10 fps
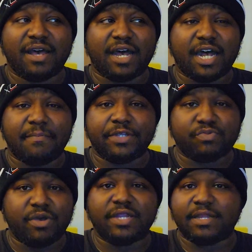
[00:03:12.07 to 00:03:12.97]
It's
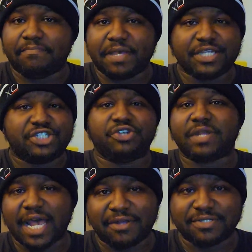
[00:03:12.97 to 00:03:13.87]
one of the best
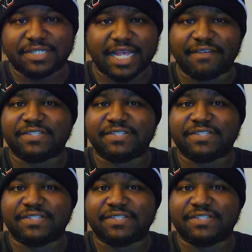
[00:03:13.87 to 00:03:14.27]
shootouts that I've